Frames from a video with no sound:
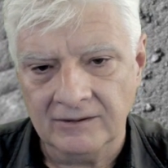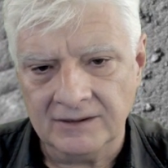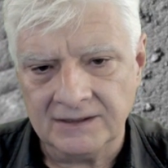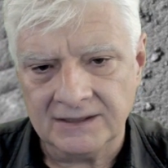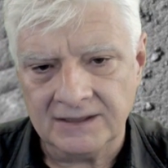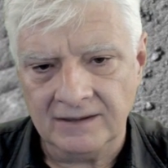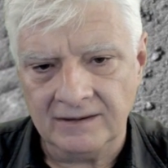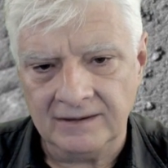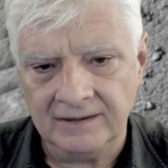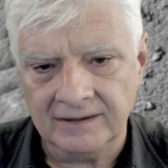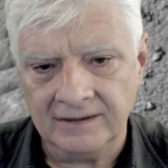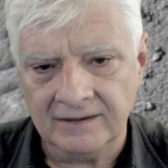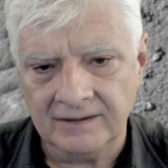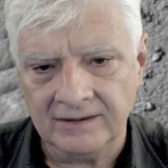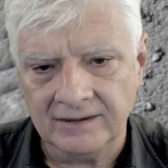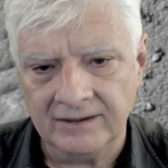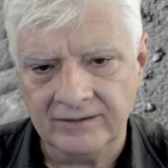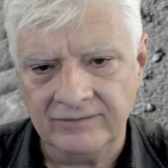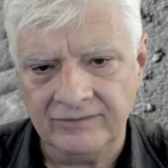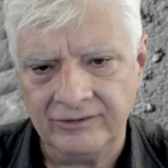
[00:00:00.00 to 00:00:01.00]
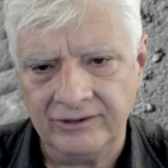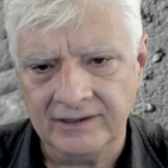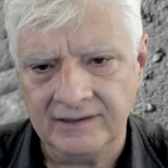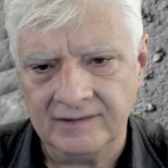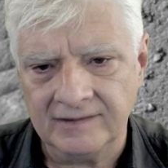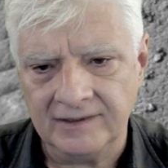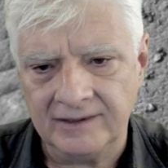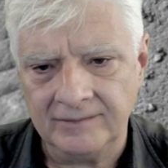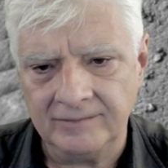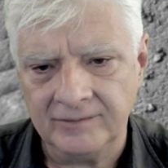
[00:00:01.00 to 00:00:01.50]
Looks like a
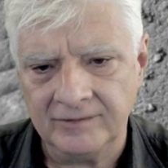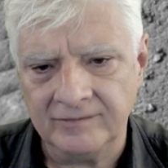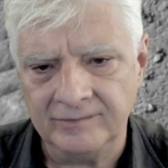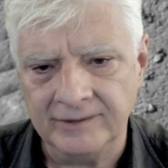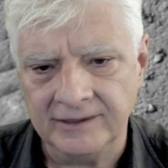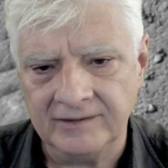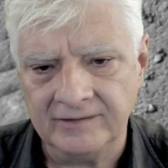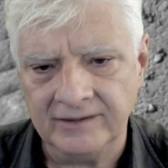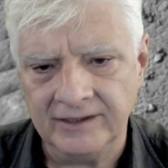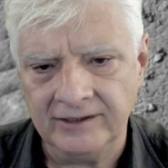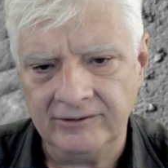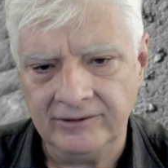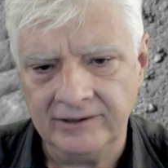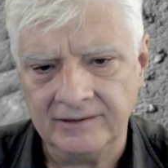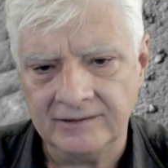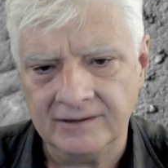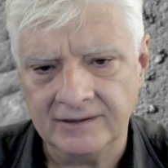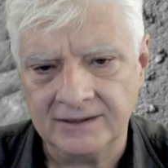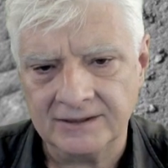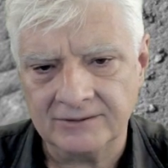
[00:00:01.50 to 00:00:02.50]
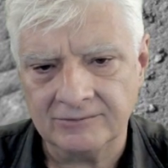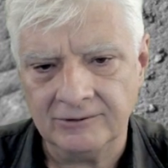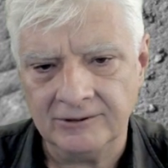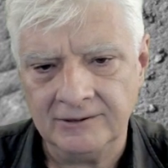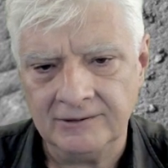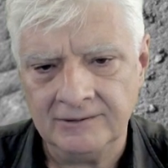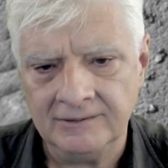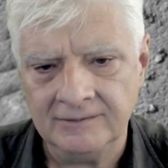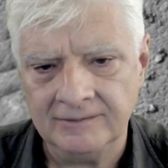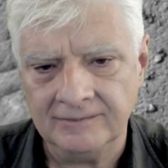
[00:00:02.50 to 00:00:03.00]
different type of material as
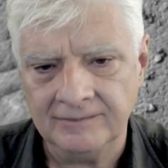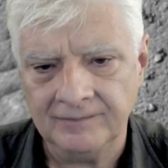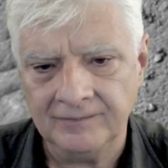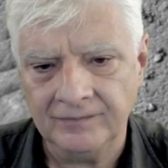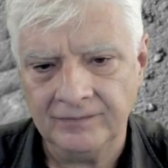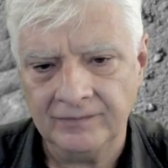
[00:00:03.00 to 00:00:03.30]
well.